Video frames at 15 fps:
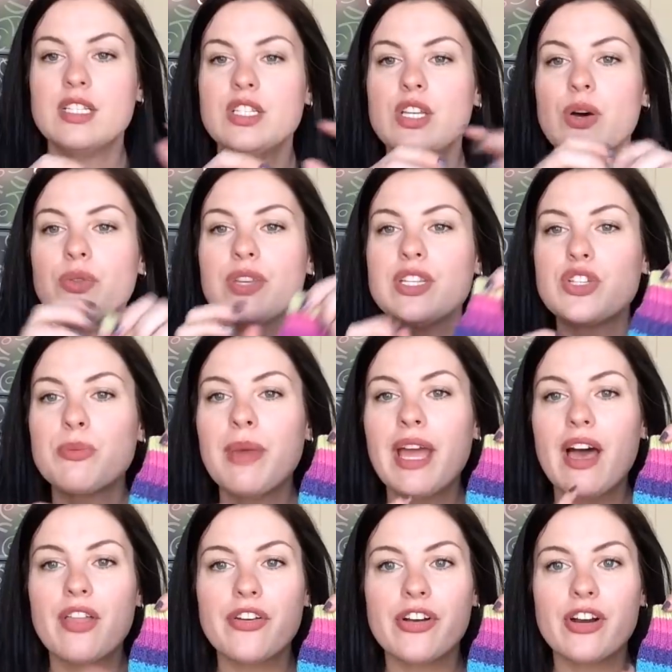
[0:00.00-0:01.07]
So these are
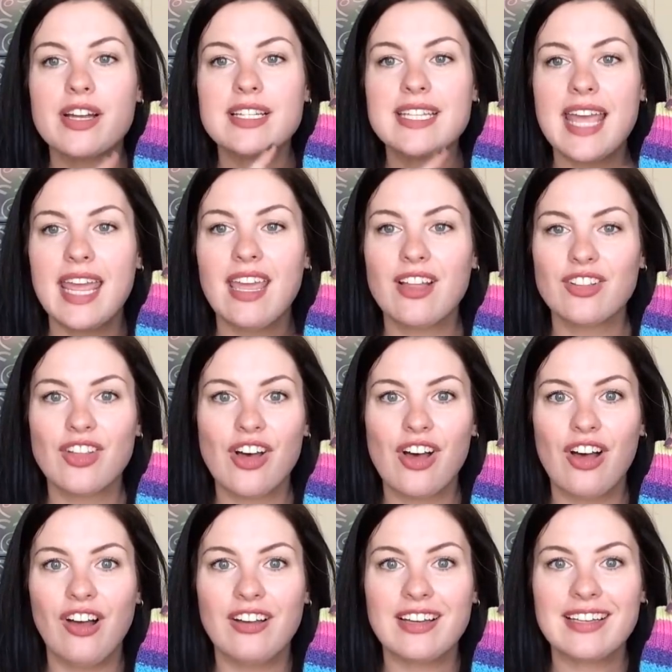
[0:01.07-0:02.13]
my other take
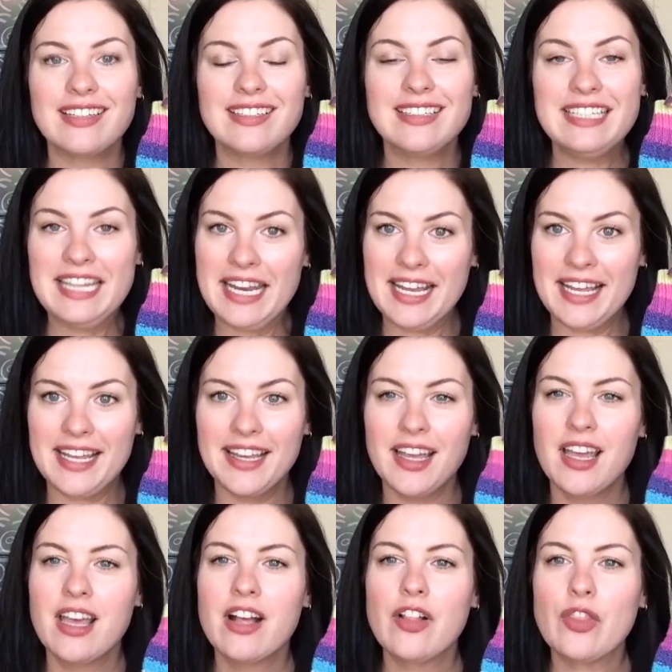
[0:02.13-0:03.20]
along knitting.